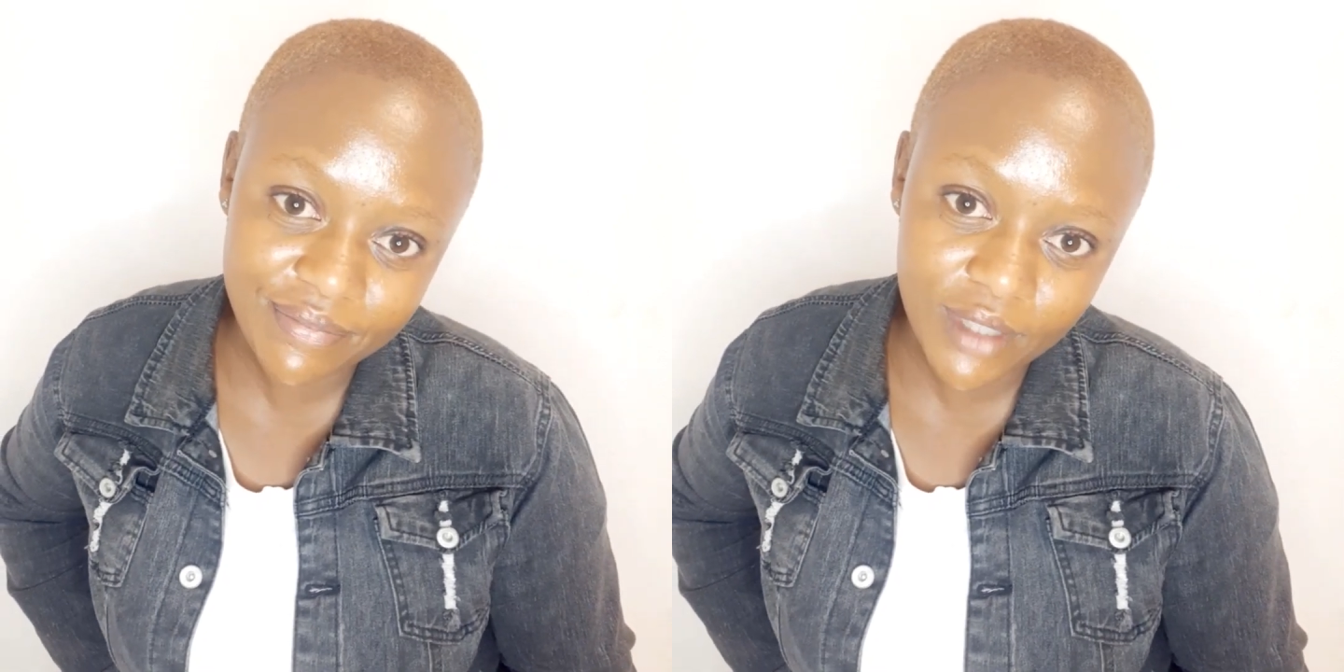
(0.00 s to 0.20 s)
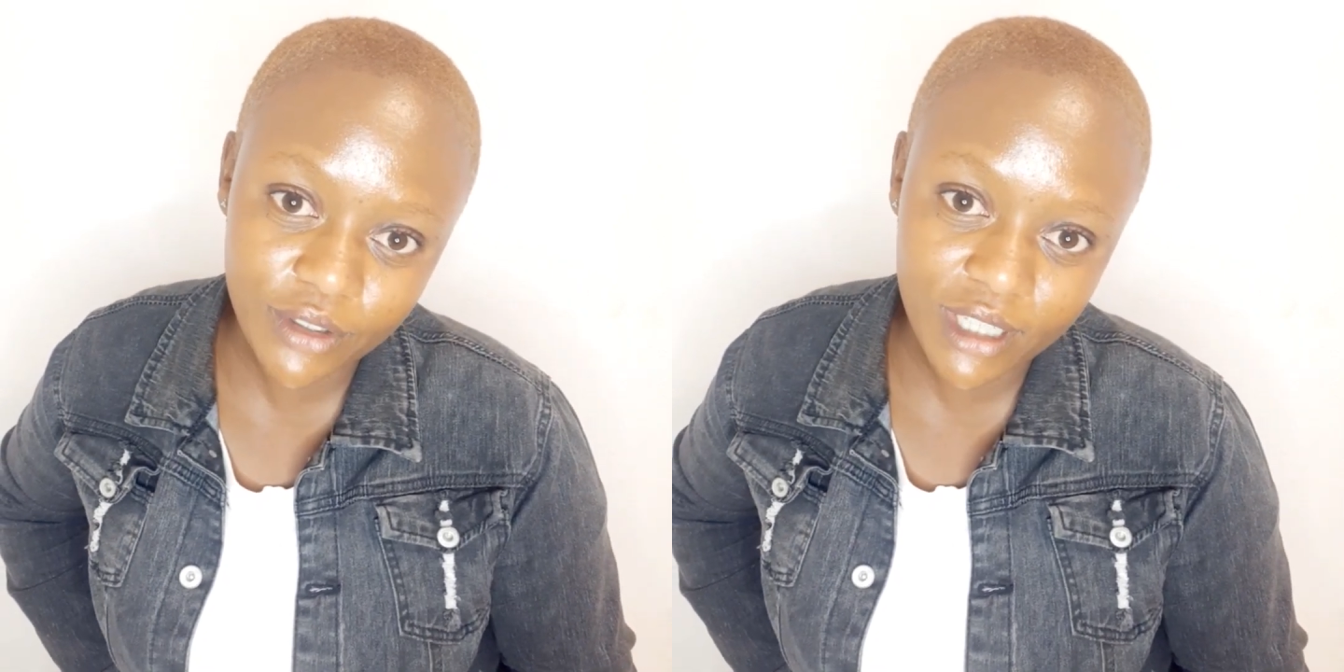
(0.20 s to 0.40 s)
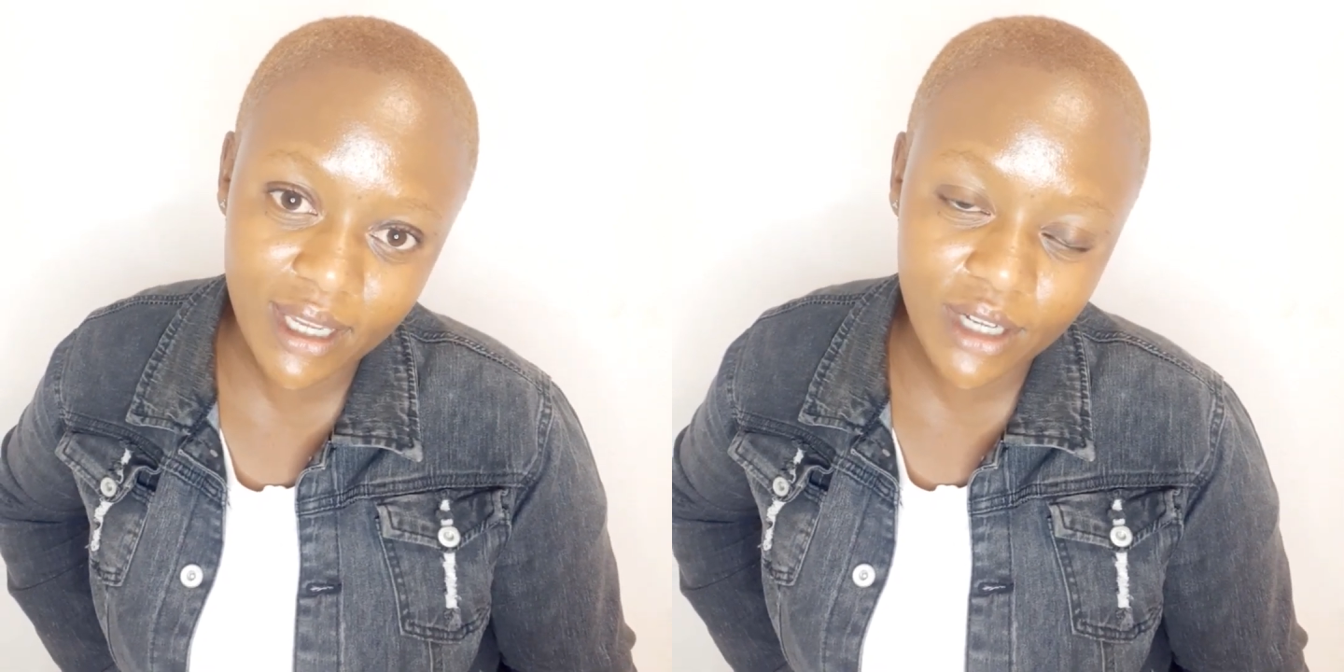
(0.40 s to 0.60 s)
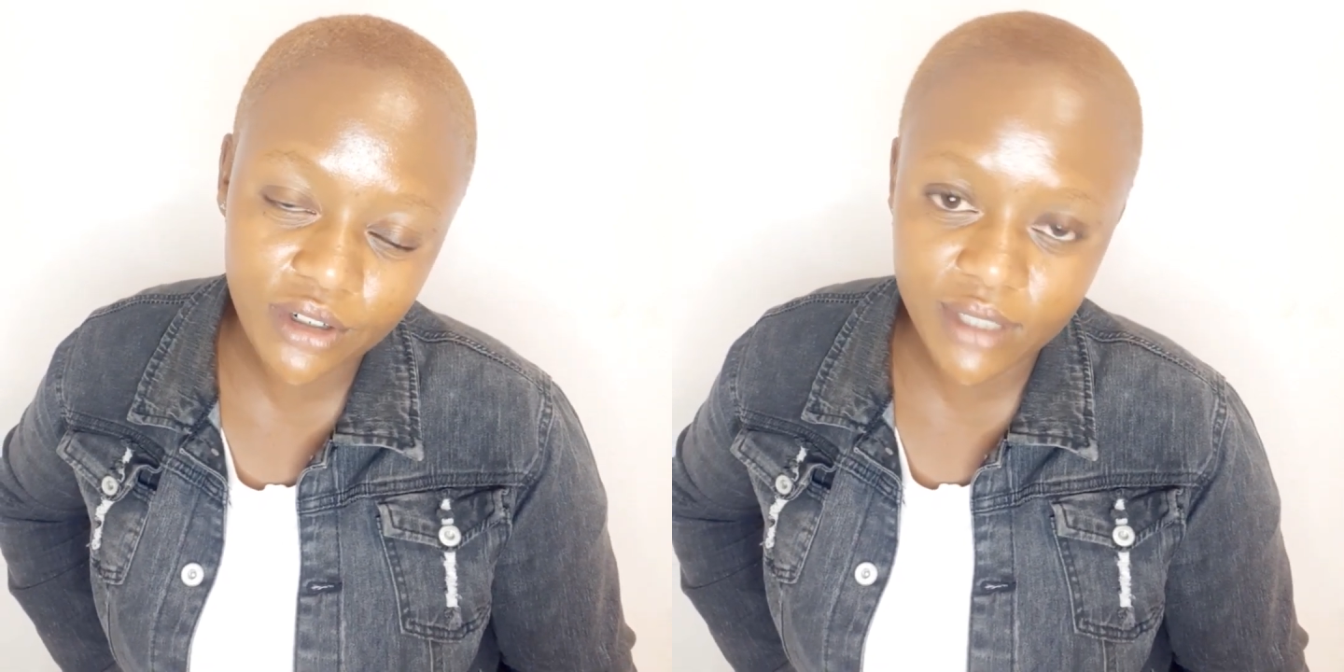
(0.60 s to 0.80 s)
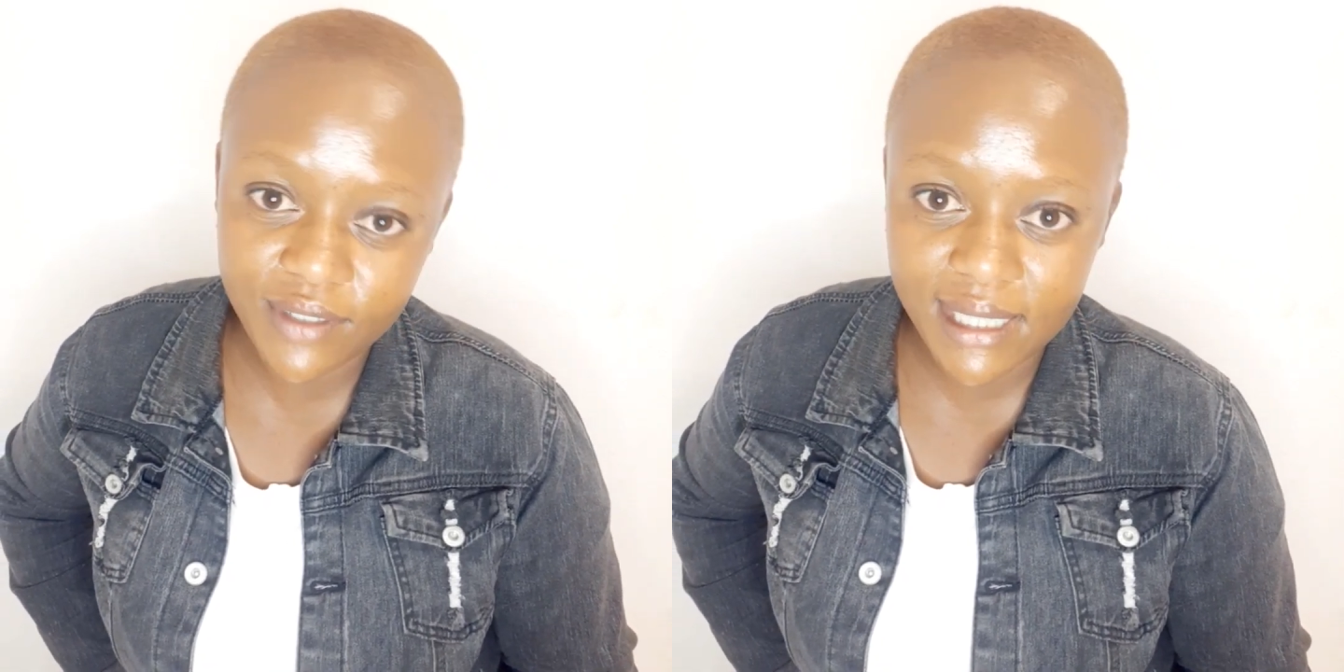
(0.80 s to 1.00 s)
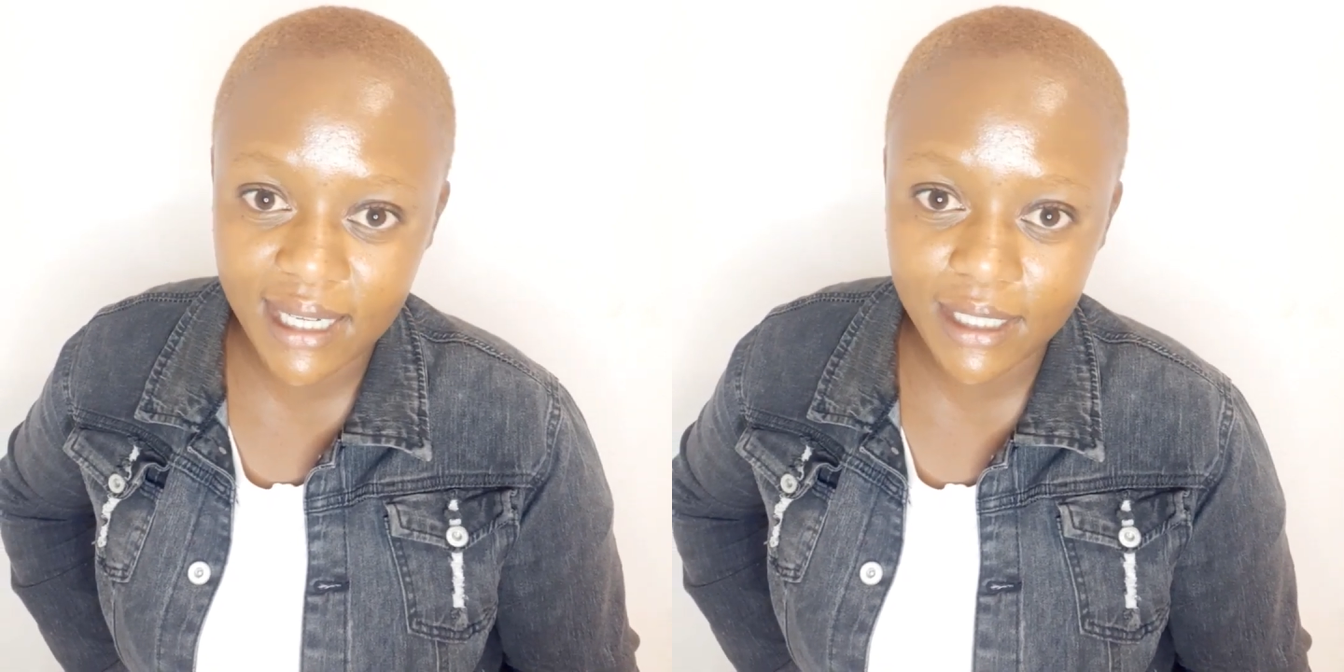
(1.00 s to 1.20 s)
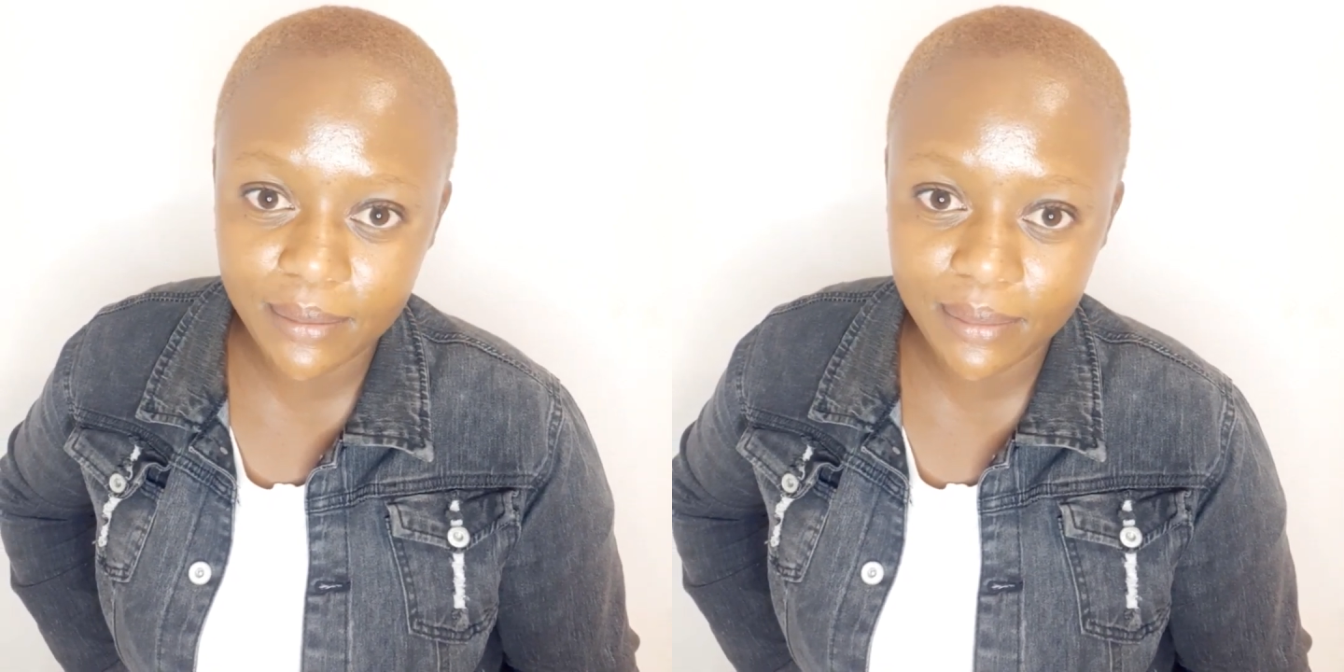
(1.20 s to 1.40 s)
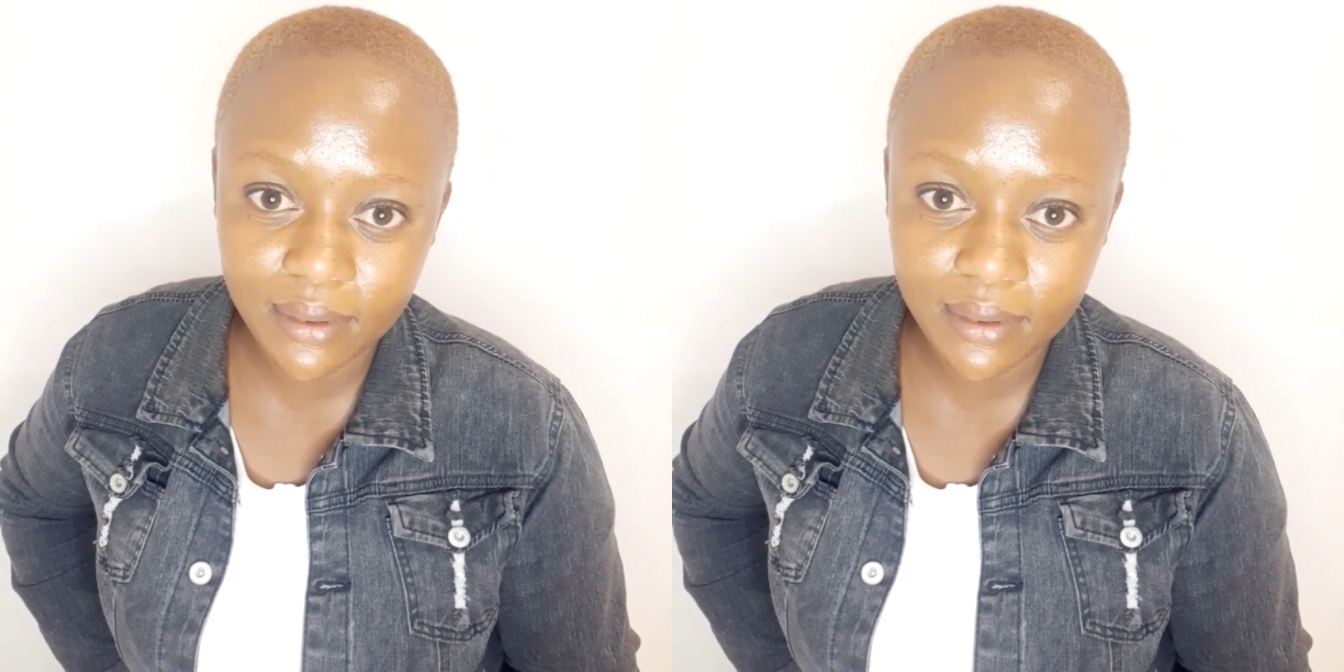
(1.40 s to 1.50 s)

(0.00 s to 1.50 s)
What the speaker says: Okay, I don't have a type.